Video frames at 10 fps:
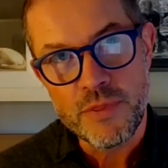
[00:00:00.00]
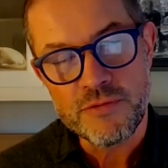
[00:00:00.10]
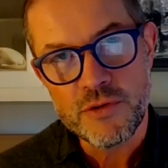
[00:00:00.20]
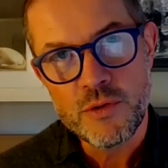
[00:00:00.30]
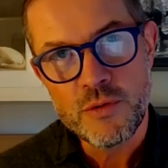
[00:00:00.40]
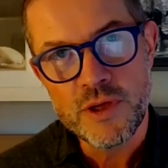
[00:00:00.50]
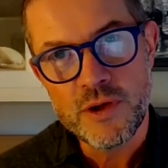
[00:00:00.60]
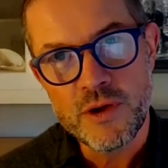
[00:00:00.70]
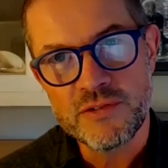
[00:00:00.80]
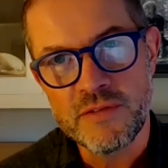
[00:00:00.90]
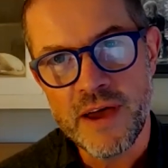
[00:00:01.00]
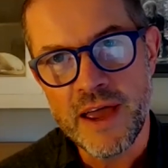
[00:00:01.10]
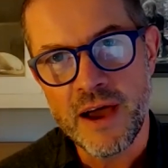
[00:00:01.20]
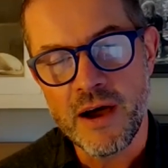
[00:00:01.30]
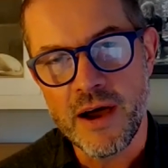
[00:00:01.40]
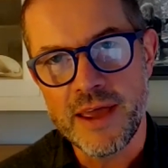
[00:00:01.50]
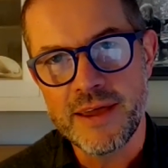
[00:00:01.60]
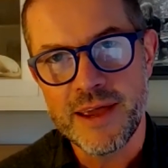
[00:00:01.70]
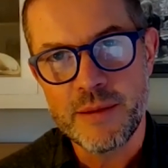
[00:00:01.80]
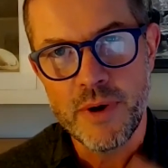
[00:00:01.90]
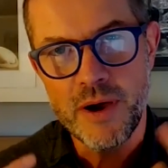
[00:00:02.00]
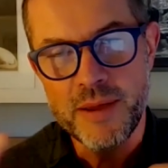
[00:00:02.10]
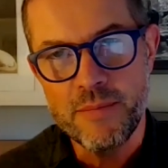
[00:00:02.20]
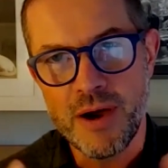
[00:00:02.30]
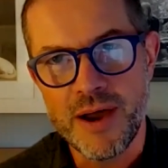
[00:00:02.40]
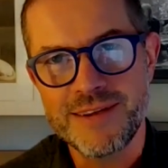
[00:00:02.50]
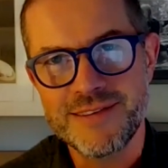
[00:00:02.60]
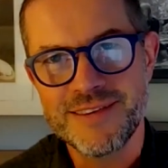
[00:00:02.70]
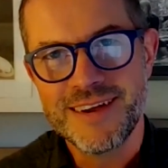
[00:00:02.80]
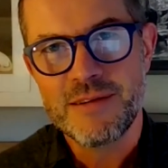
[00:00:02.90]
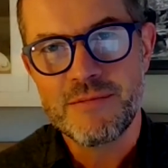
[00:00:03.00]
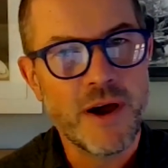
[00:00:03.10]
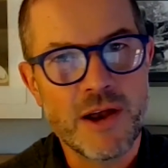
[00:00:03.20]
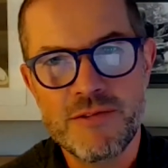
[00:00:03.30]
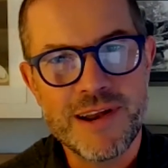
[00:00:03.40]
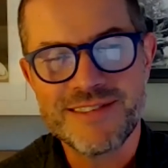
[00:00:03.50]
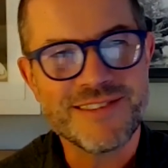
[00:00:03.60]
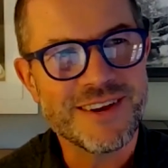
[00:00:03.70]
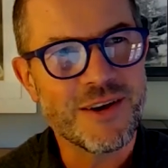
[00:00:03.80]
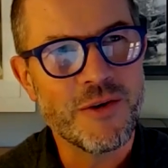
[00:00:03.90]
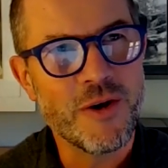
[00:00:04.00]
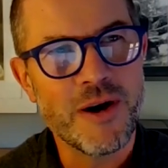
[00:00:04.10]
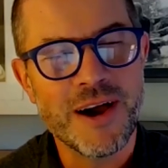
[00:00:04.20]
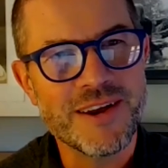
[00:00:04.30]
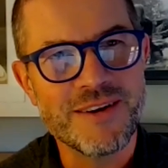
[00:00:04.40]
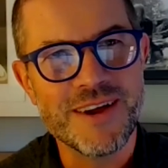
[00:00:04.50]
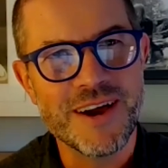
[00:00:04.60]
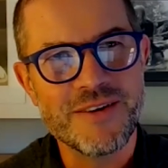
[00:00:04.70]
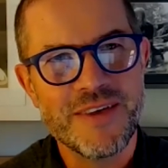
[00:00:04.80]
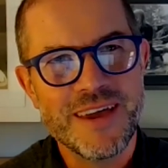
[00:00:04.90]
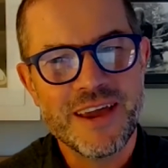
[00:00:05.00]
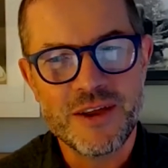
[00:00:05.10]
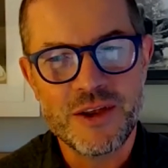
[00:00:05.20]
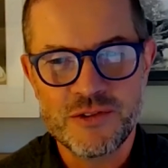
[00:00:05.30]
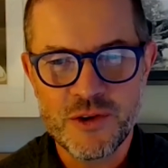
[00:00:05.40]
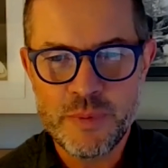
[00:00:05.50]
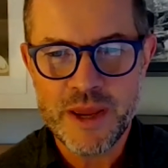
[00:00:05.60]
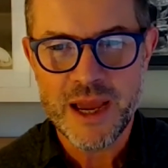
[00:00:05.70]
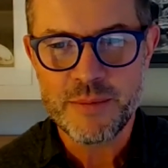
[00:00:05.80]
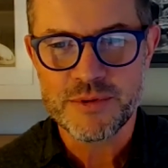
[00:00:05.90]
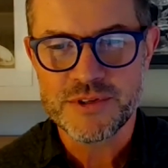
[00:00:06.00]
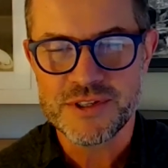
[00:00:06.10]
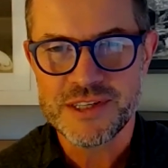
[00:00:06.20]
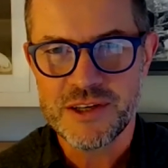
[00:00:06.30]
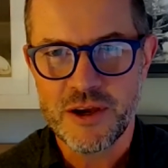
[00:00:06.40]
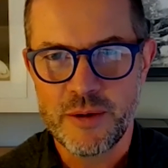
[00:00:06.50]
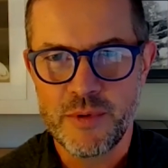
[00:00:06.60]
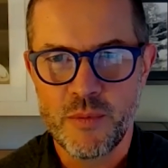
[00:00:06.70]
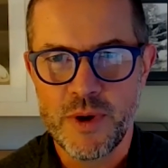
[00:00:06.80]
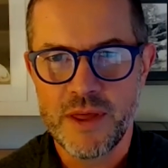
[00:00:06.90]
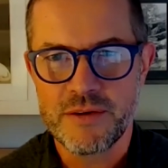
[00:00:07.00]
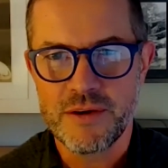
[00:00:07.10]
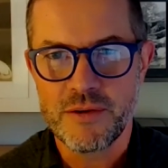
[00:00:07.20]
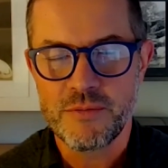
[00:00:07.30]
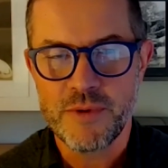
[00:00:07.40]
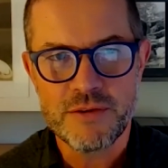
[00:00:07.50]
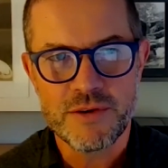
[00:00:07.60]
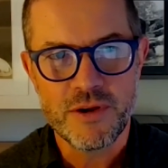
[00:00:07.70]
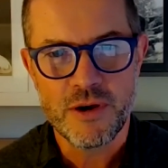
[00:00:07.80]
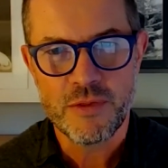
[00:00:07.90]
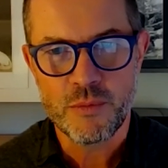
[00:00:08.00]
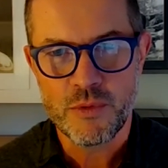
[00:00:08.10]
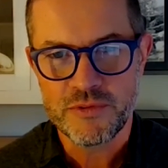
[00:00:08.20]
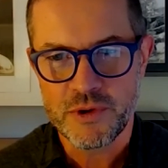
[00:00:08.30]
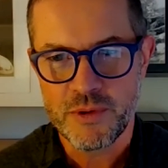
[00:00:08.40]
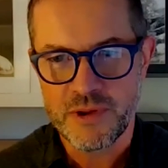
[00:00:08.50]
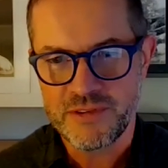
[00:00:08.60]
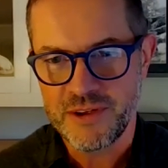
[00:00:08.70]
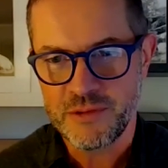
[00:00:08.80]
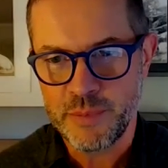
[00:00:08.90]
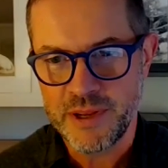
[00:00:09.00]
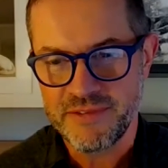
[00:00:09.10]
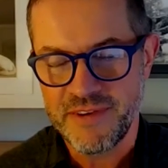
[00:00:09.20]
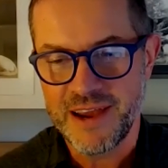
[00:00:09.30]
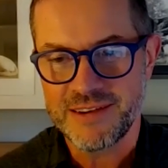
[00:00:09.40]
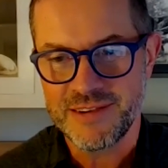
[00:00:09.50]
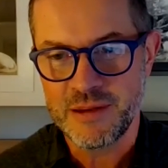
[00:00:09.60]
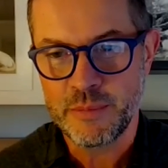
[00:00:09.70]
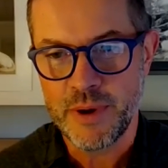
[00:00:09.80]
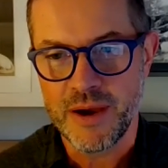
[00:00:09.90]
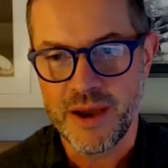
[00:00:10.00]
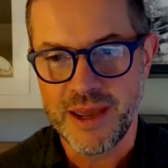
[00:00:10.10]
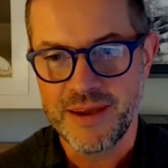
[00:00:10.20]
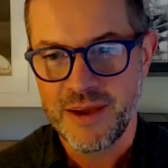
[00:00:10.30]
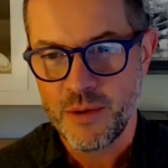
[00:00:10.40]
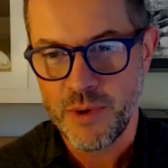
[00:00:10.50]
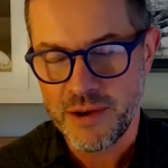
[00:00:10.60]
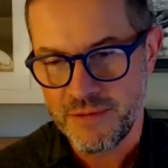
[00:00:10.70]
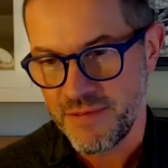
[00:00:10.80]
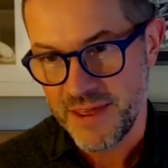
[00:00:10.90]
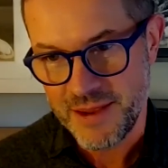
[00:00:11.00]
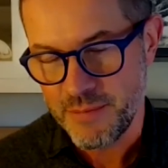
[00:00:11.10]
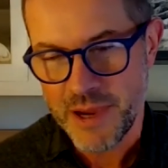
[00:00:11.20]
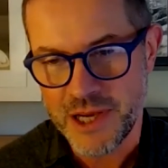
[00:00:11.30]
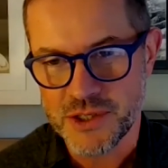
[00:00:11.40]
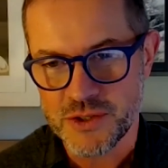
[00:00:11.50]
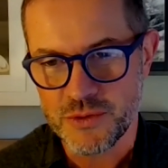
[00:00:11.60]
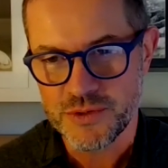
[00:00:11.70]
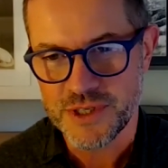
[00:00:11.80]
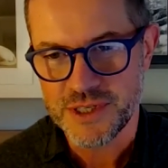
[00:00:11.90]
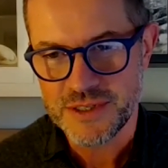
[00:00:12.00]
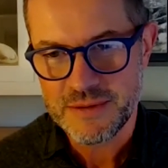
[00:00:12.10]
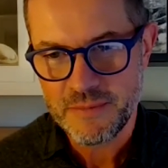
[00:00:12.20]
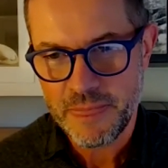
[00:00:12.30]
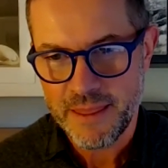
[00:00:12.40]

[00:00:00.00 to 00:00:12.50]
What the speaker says: through the use of AI, in my mind, unrealistic or not, I don't know, you should be able to determine whether or not the water quality has been affected by one of the major sources.